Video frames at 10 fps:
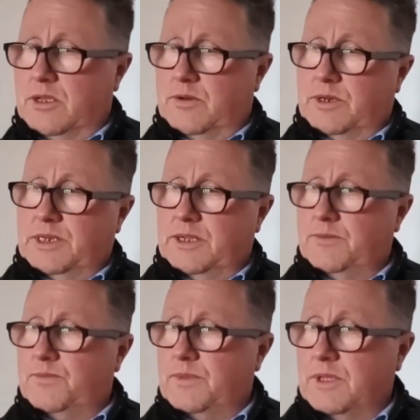Right
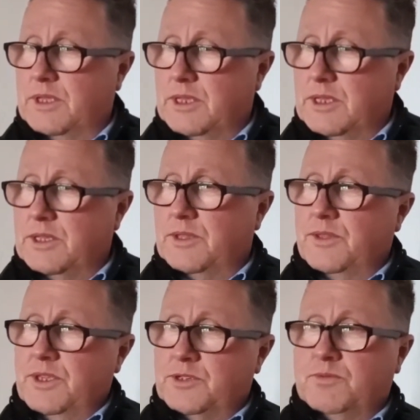now,
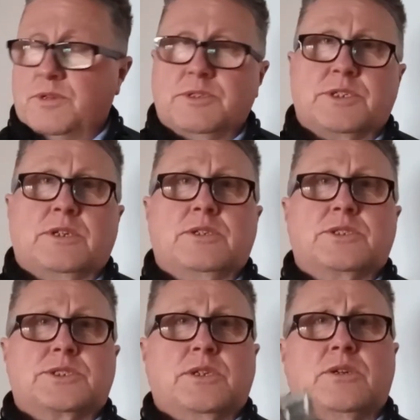this one
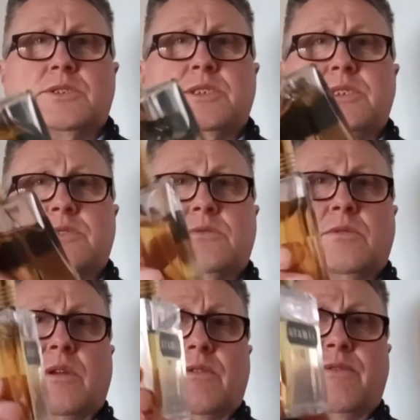started it
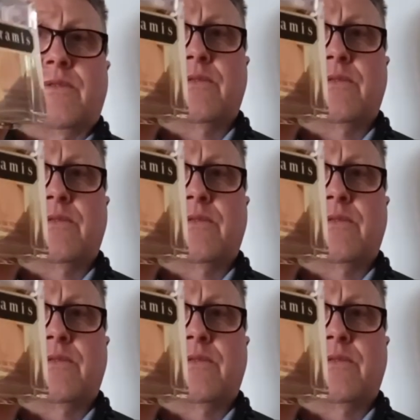all off